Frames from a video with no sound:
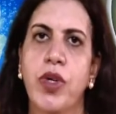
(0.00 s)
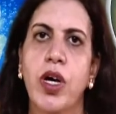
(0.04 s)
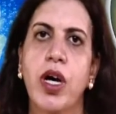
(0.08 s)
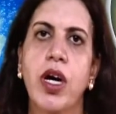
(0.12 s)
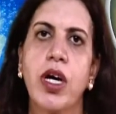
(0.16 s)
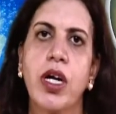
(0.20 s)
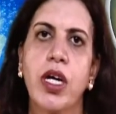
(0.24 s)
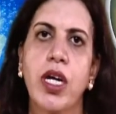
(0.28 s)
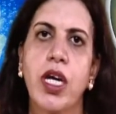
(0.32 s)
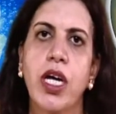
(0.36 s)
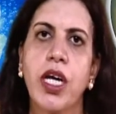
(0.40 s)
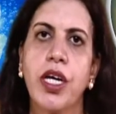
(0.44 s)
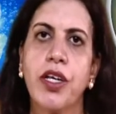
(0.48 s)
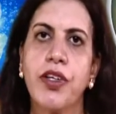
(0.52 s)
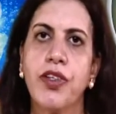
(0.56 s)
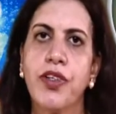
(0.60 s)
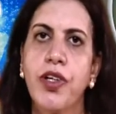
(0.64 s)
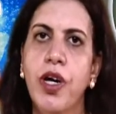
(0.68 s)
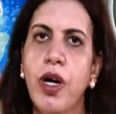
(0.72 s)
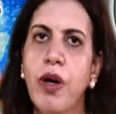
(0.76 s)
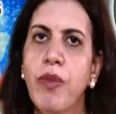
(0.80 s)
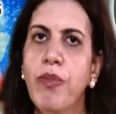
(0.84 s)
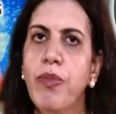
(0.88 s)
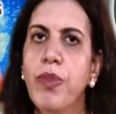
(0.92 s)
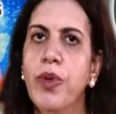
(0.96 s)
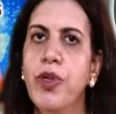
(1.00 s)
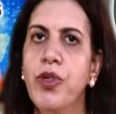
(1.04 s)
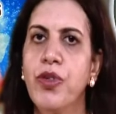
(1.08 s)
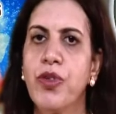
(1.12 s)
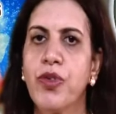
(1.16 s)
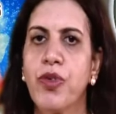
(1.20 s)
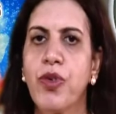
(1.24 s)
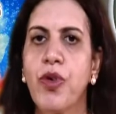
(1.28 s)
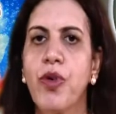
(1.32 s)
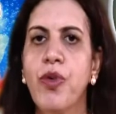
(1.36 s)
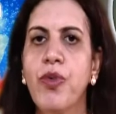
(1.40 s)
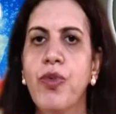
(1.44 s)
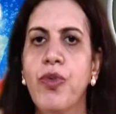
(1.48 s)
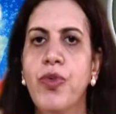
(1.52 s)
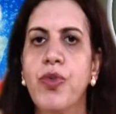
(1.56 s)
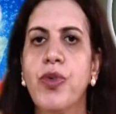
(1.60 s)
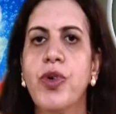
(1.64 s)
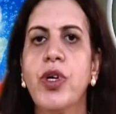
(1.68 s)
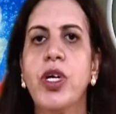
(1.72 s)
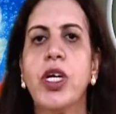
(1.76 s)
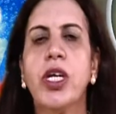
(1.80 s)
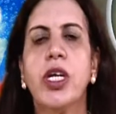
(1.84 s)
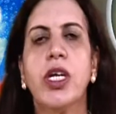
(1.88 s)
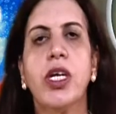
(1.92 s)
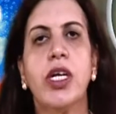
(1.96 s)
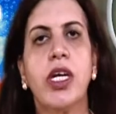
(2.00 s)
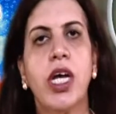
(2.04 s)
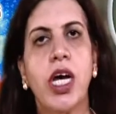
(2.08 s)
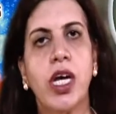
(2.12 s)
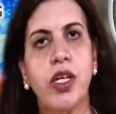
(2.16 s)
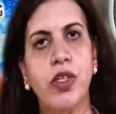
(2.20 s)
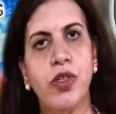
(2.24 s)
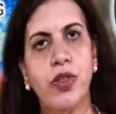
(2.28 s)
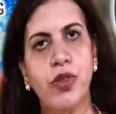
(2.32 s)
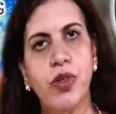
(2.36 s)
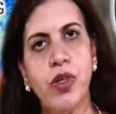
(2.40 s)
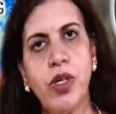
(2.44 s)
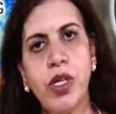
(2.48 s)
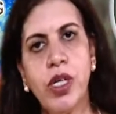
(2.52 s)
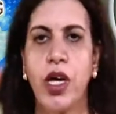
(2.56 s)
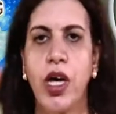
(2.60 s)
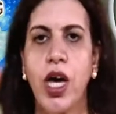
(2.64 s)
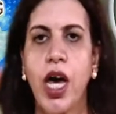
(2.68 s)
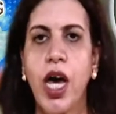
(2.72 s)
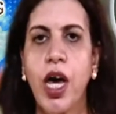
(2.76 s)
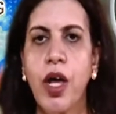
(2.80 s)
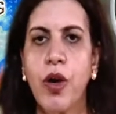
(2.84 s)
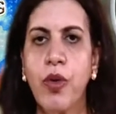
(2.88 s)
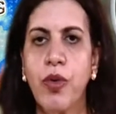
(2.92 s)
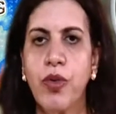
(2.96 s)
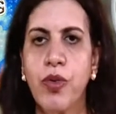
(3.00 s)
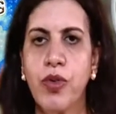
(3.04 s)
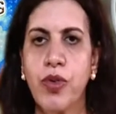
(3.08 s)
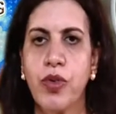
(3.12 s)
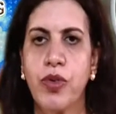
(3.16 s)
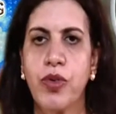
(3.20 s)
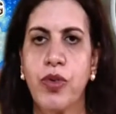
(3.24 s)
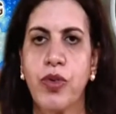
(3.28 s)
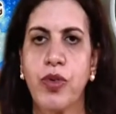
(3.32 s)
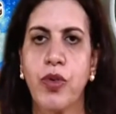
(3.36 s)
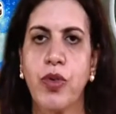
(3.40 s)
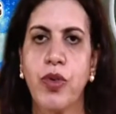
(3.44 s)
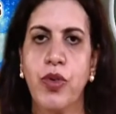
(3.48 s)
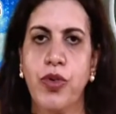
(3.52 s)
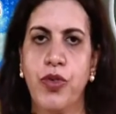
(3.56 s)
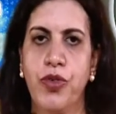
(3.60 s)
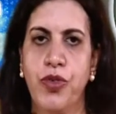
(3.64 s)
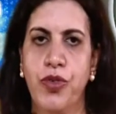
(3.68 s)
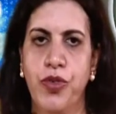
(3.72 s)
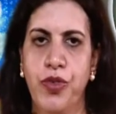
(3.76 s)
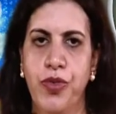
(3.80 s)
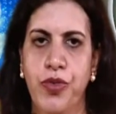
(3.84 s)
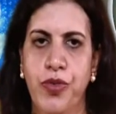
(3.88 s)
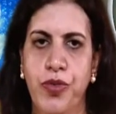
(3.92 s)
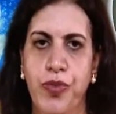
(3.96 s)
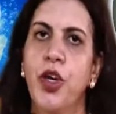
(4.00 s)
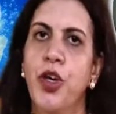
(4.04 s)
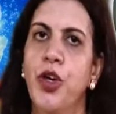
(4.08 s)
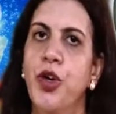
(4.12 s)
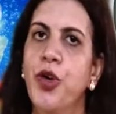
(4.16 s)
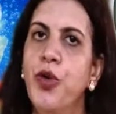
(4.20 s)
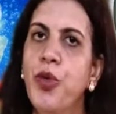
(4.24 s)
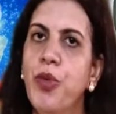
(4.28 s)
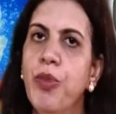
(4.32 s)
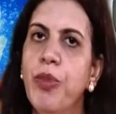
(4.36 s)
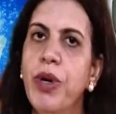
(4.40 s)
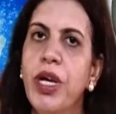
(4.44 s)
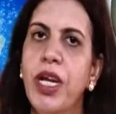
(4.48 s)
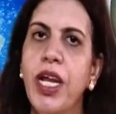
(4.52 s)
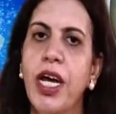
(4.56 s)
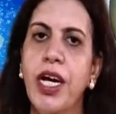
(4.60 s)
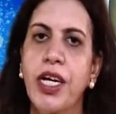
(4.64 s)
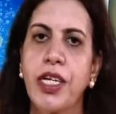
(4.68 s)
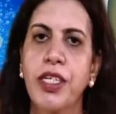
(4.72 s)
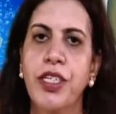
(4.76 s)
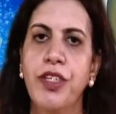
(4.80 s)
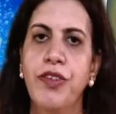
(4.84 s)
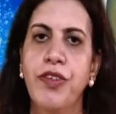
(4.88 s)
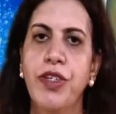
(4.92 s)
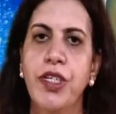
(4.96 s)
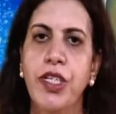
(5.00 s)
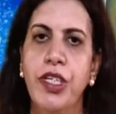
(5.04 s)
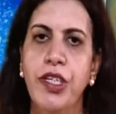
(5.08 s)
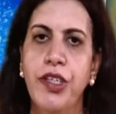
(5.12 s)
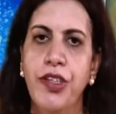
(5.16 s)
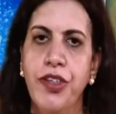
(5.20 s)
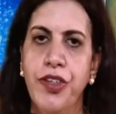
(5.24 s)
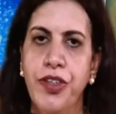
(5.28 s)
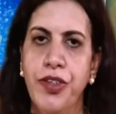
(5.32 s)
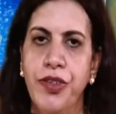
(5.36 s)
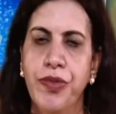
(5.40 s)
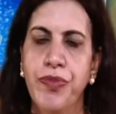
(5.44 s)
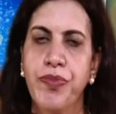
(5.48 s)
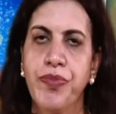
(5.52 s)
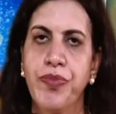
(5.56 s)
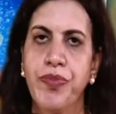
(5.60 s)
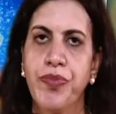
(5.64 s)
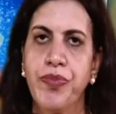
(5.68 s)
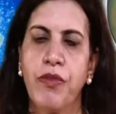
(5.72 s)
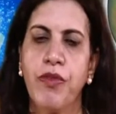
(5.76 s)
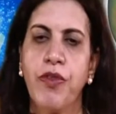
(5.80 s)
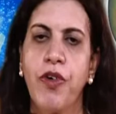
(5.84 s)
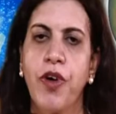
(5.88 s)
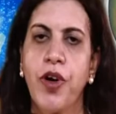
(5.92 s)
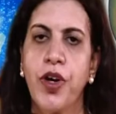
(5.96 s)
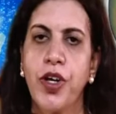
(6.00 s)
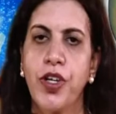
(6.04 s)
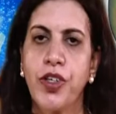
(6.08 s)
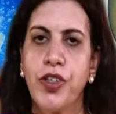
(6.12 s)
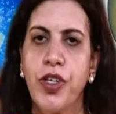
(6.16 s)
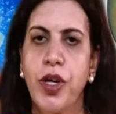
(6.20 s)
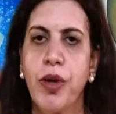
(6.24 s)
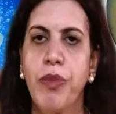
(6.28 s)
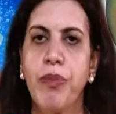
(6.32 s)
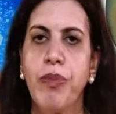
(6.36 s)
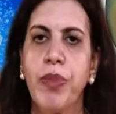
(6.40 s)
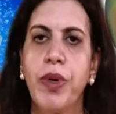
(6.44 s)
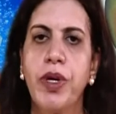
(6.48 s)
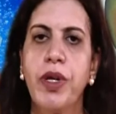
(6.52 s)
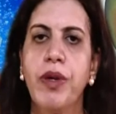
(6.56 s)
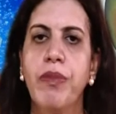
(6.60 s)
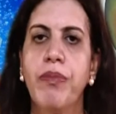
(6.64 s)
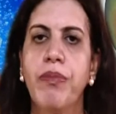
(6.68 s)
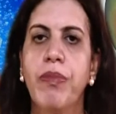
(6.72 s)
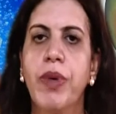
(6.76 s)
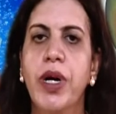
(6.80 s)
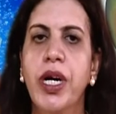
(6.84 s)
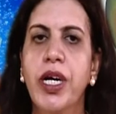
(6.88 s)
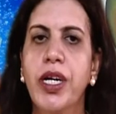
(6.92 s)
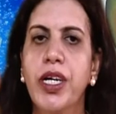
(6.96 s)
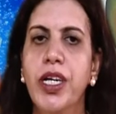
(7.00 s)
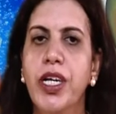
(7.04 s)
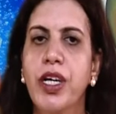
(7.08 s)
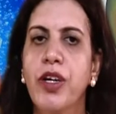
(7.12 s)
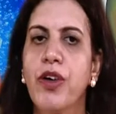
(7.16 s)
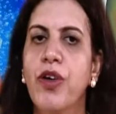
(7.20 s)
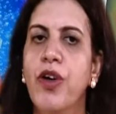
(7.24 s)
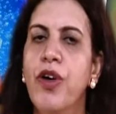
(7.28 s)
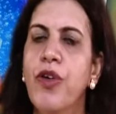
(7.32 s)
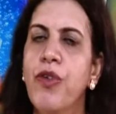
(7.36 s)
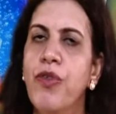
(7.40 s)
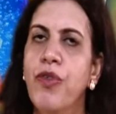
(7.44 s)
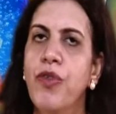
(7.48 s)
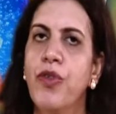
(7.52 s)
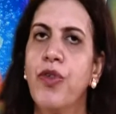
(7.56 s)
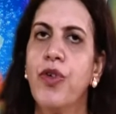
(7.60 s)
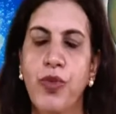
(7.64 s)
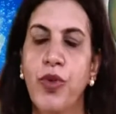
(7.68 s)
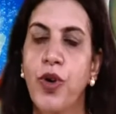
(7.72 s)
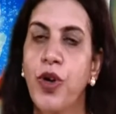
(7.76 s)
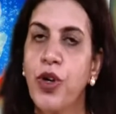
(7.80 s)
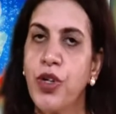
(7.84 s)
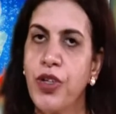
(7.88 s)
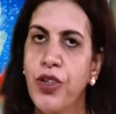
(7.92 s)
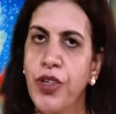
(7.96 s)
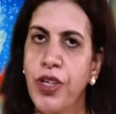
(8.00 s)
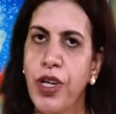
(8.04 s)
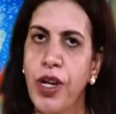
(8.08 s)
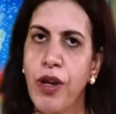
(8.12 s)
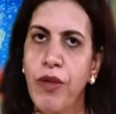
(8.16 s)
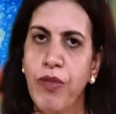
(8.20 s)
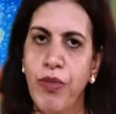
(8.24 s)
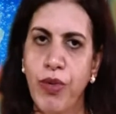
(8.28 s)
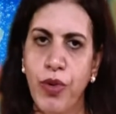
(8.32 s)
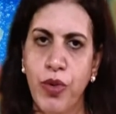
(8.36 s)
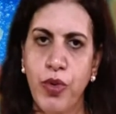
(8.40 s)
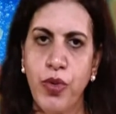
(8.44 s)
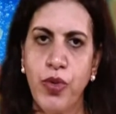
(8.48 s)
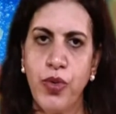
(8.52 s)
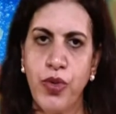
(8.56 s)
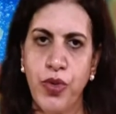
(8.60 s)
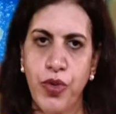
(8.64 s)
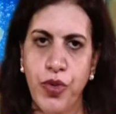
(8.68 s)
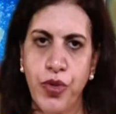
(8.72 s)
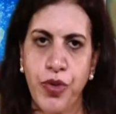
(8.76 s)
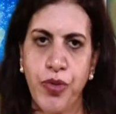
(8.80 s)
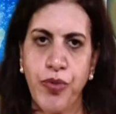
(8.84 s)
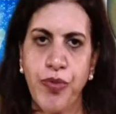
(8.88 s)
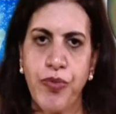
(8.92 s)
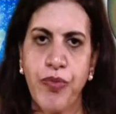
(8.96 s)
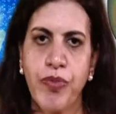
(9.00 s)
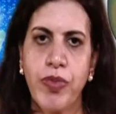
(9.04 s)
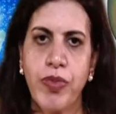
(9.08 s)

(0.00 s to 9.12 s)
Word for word: are examples of natural aerosols. Human activities for example, burning of fossil fuels